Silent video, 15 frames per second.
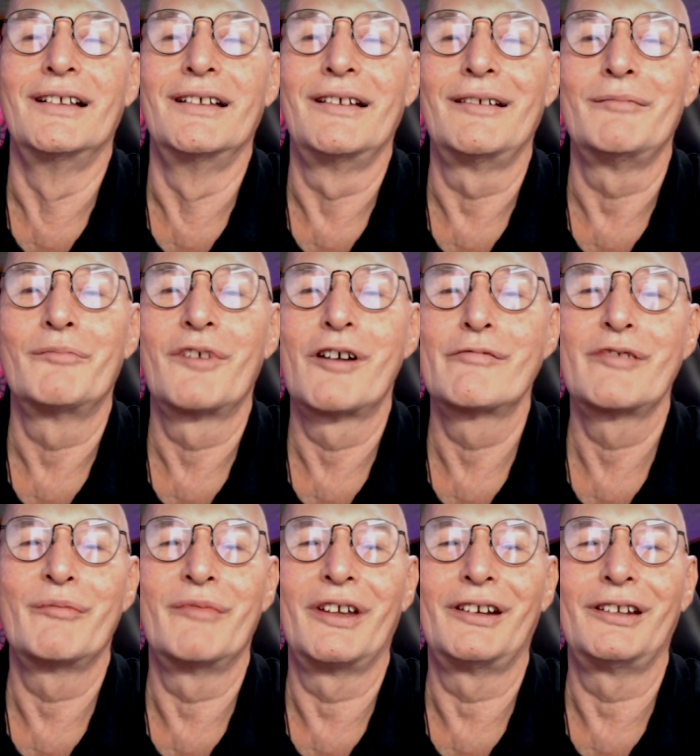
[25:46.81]
And probably
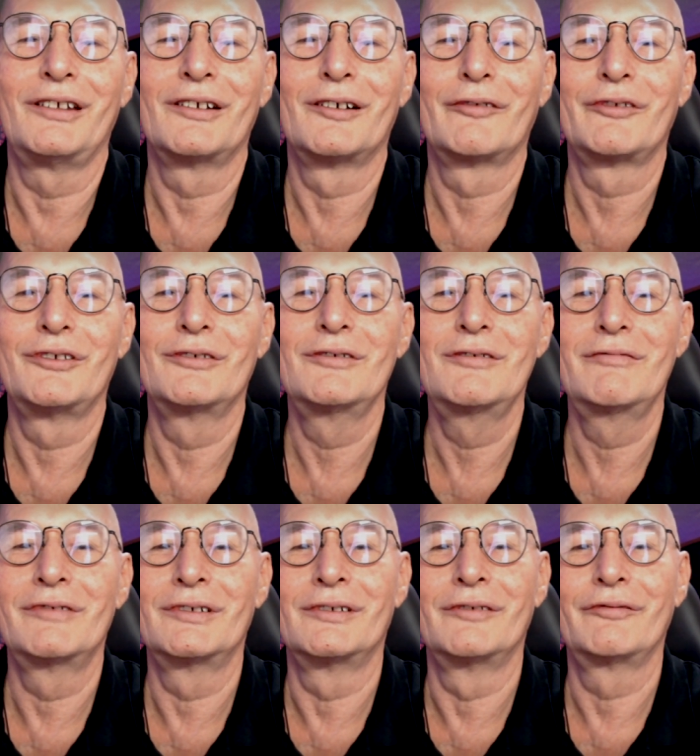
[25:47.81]
many of you
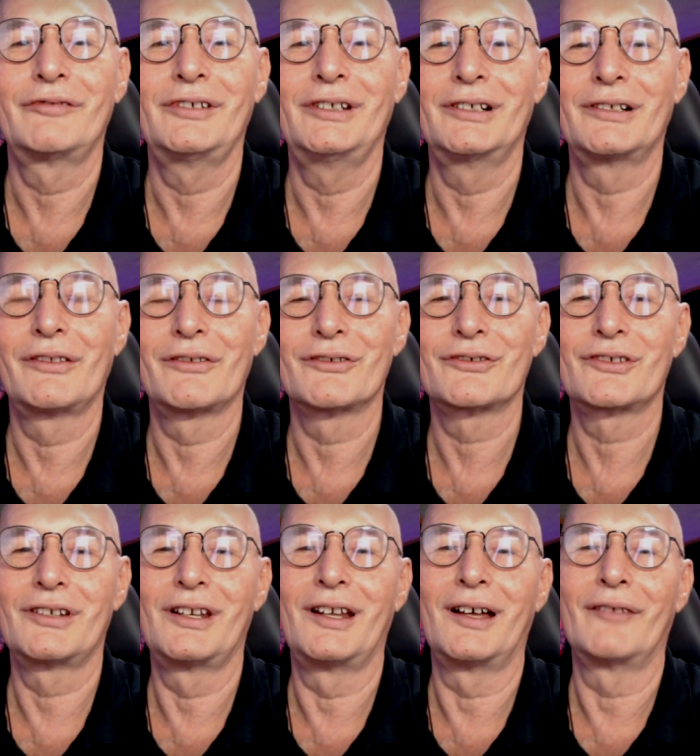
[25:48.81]
will feel those
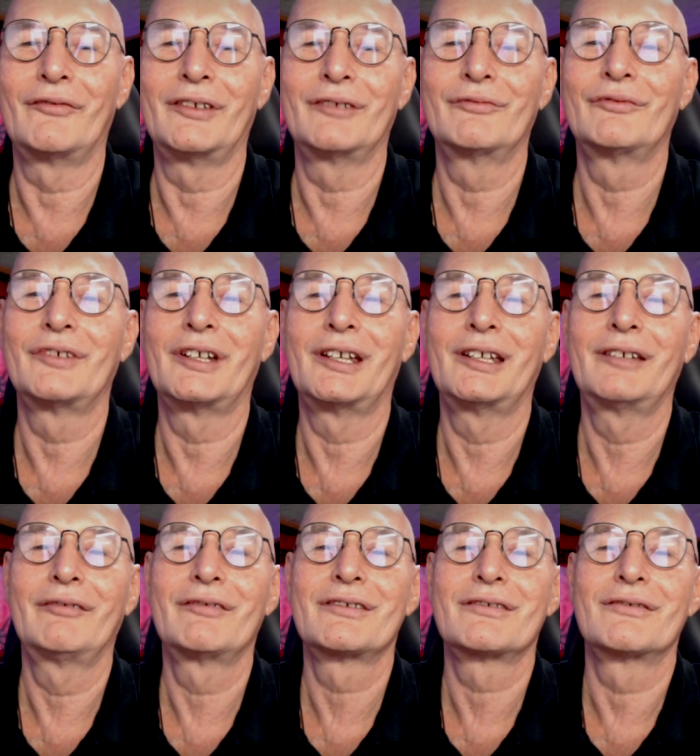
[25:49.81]
loving
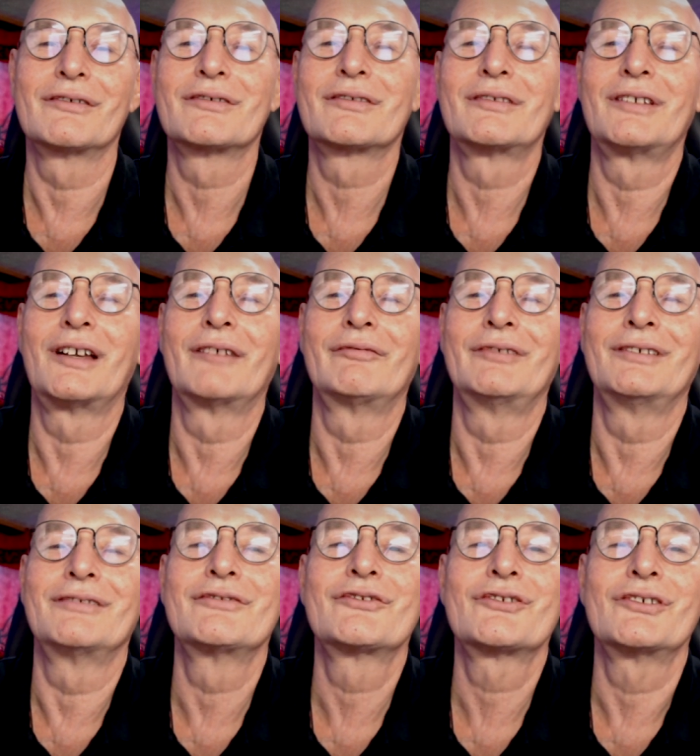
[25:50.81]
waves, this
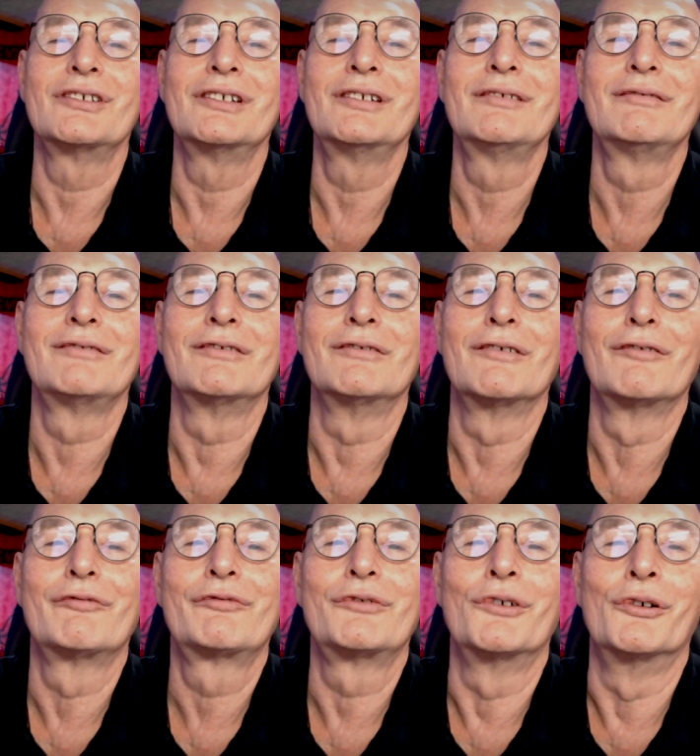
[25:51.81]
loving chi, you know,
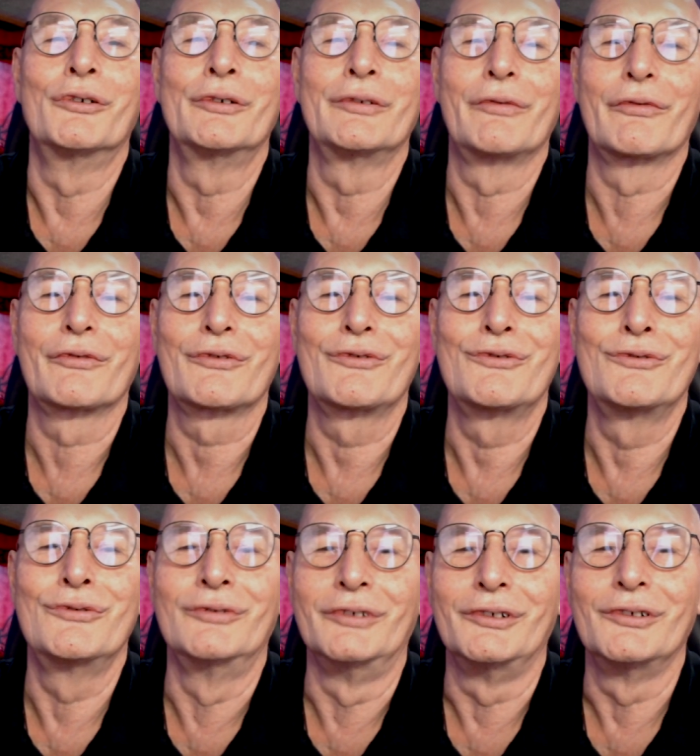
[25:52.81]
flowing
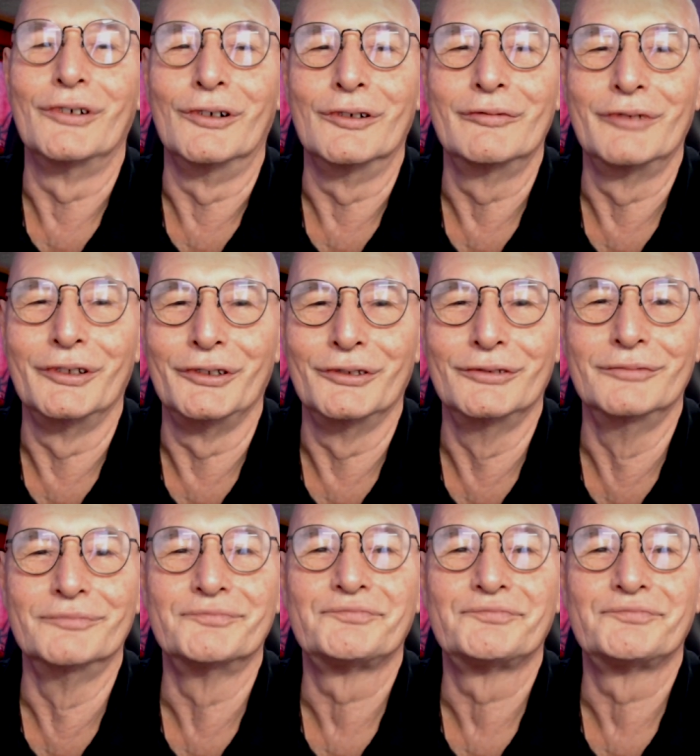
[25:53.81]
through and over you.